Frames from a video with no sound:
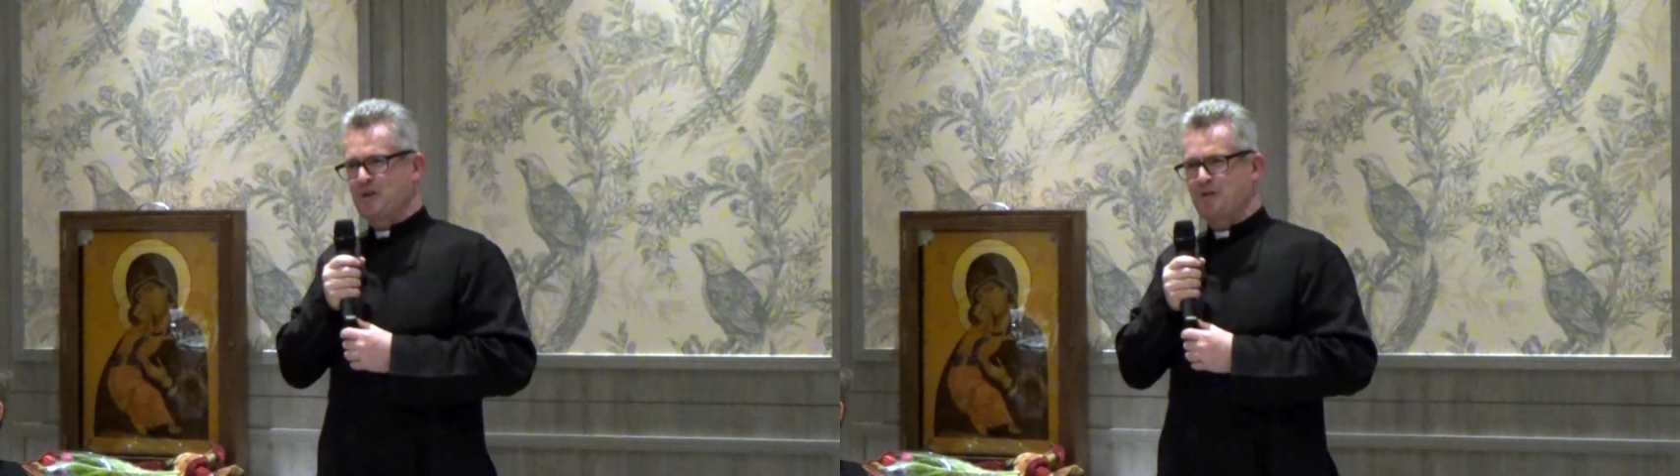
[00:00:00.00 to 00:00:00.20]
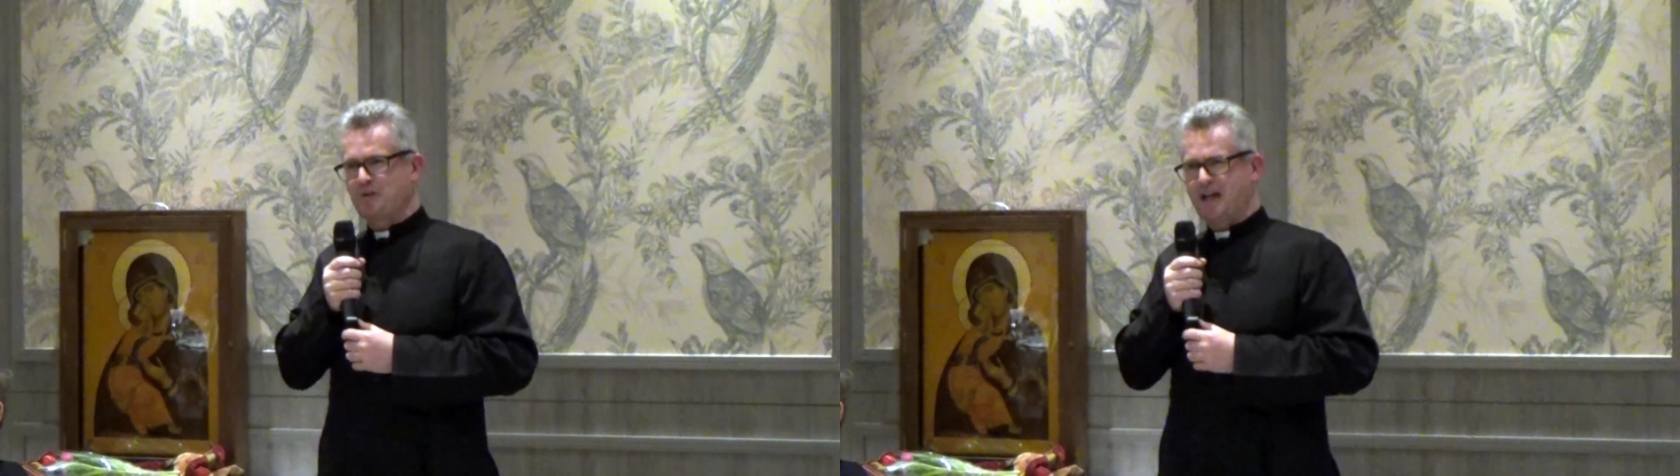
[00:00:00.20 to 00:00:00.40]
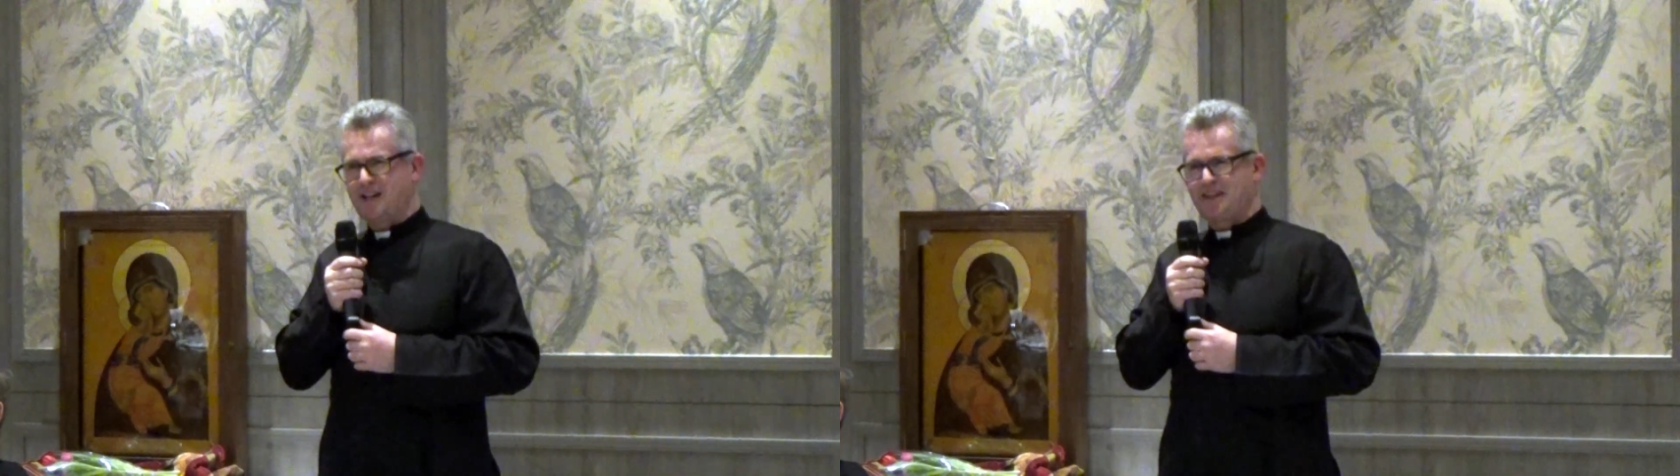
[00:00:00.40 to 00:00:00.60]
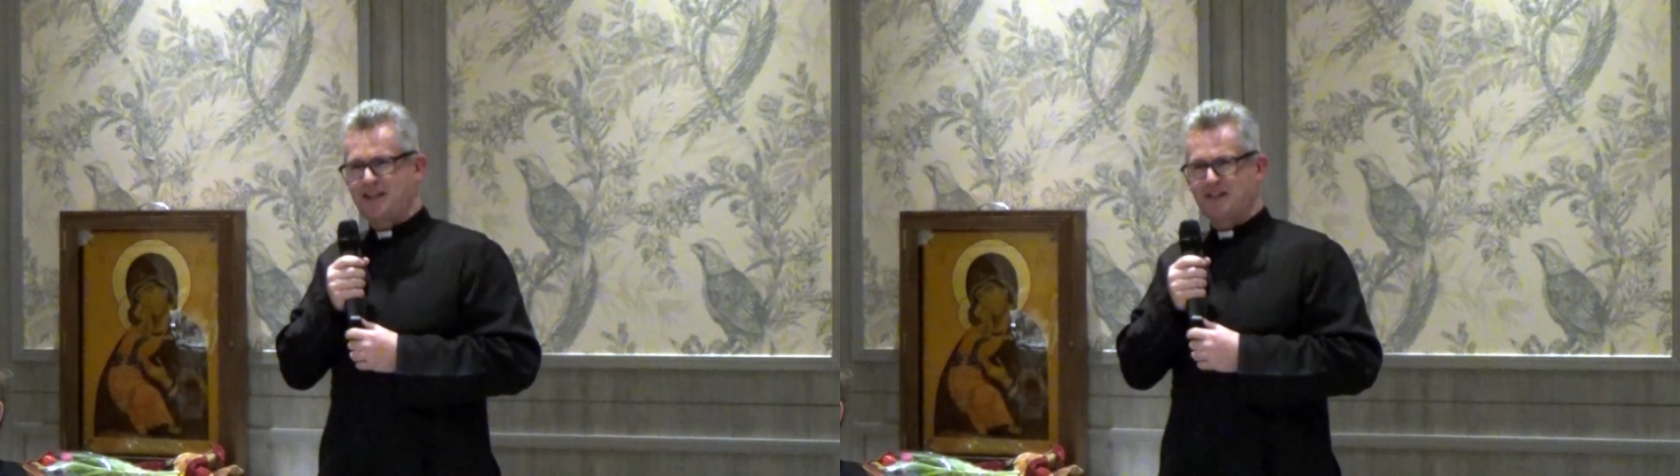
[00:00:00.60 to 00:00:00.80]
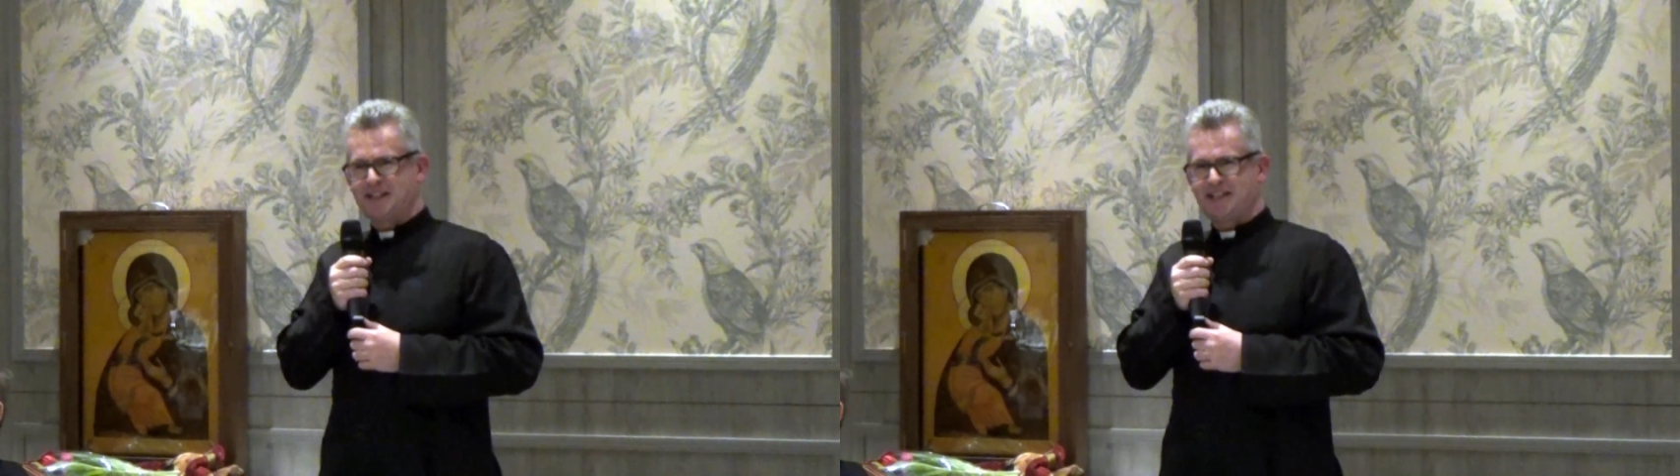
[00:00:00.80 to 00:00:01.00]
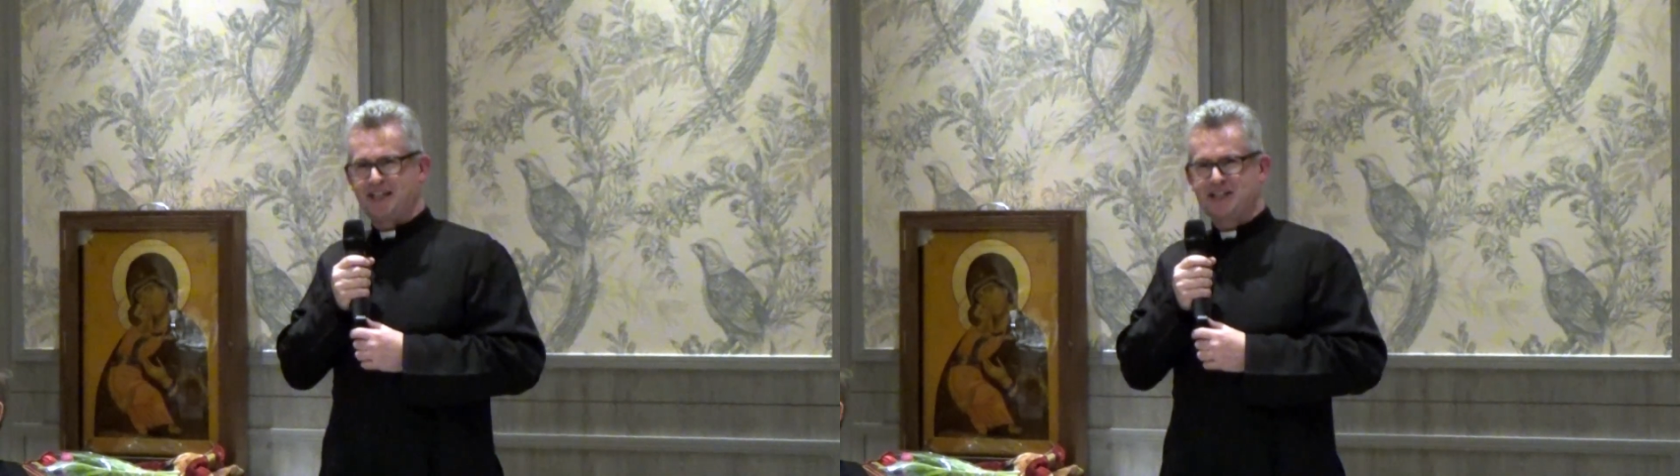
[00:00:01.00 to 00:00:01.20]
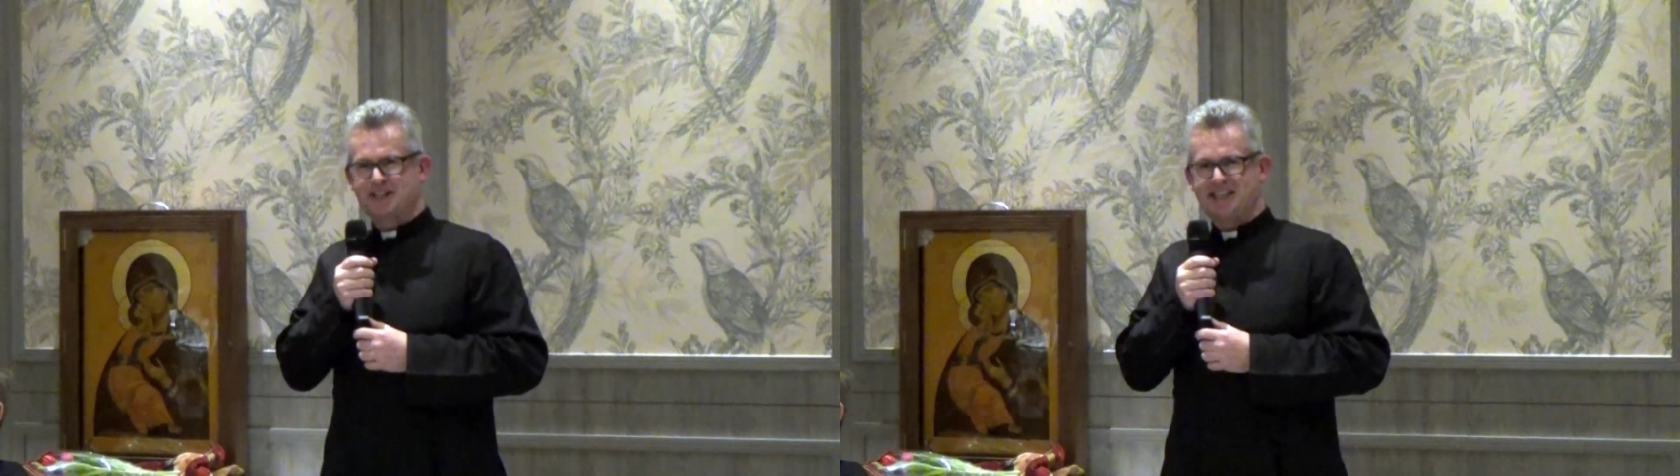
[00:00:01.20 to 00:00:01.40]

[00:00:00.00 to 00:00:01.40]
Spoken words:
who I think at least